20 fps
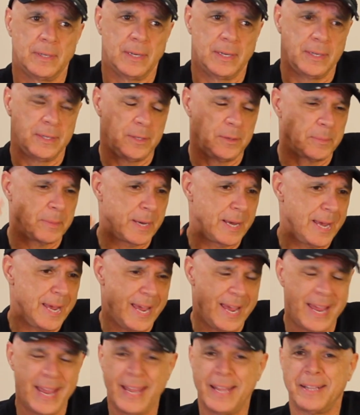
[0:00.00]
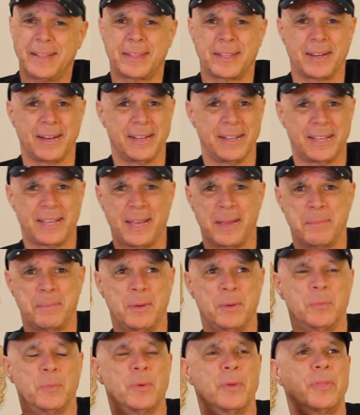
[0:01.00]
And you may hate that I came
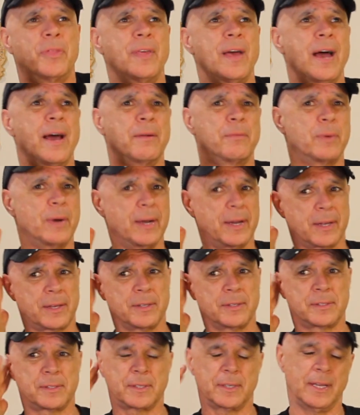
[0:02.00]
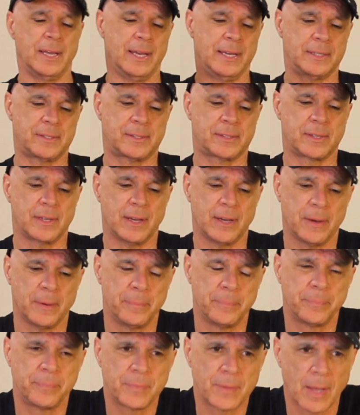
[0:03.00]
in with that rating because it's, I
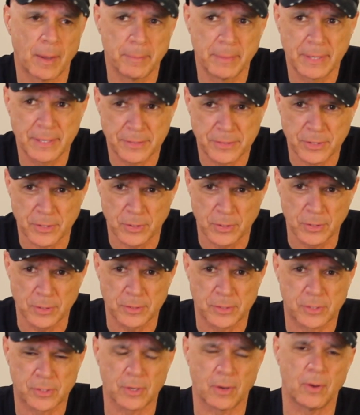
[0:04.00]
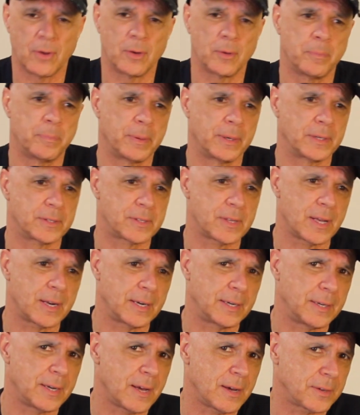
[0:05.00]
mean, it's a good song, but it's not
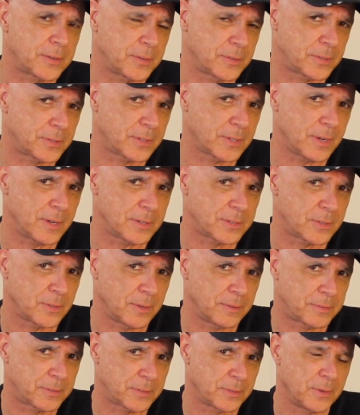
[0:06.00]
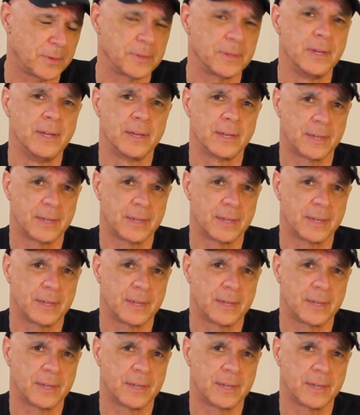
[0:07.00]
a knock your socks off song.